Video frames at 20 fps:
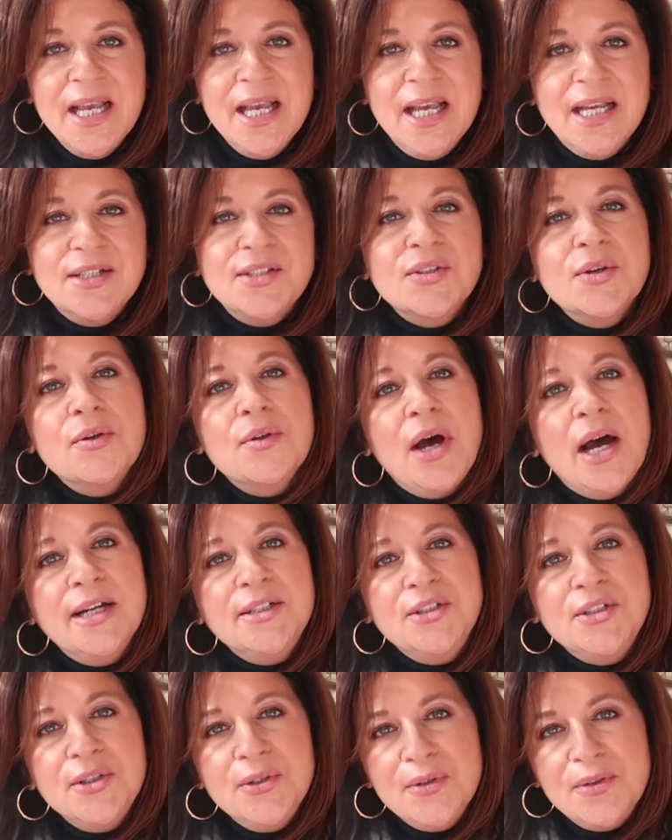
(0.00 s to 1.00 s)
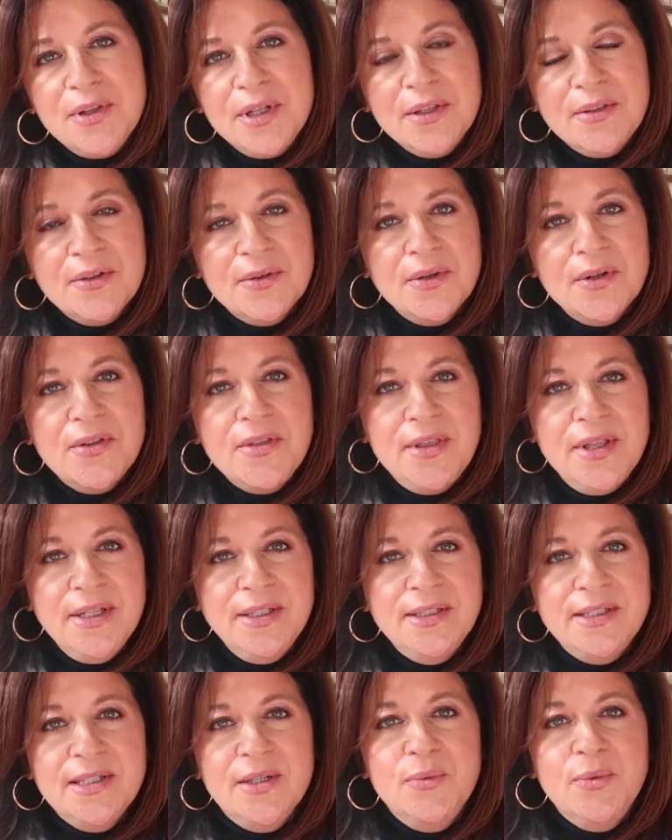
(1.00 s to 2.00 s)
And so I do think there are
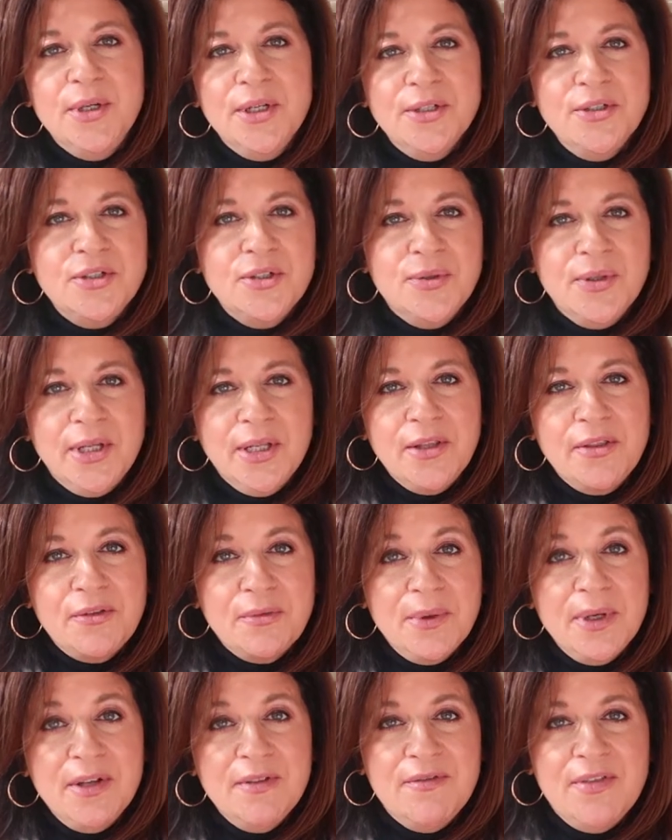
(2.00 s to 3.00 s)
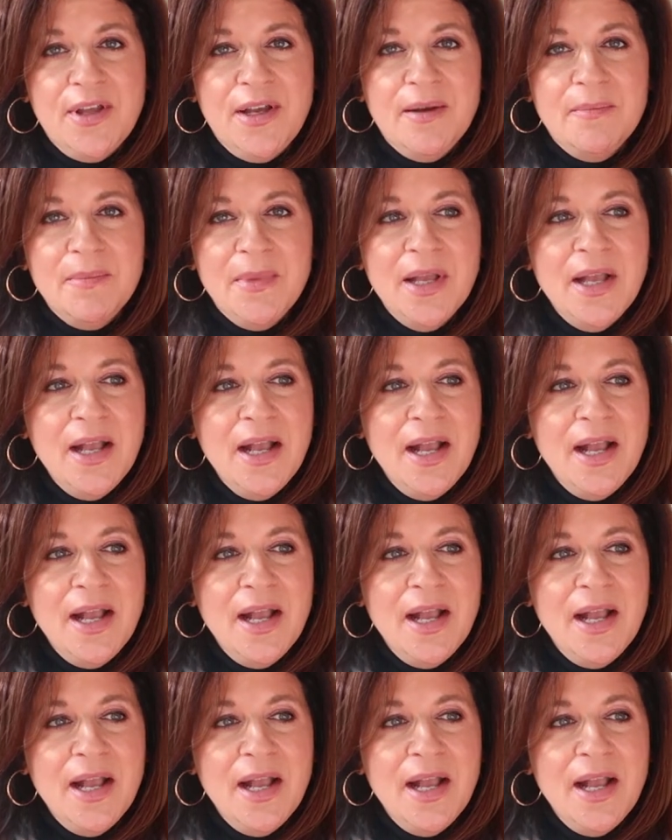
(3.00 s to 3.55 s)
things that we're doing, 3 of them,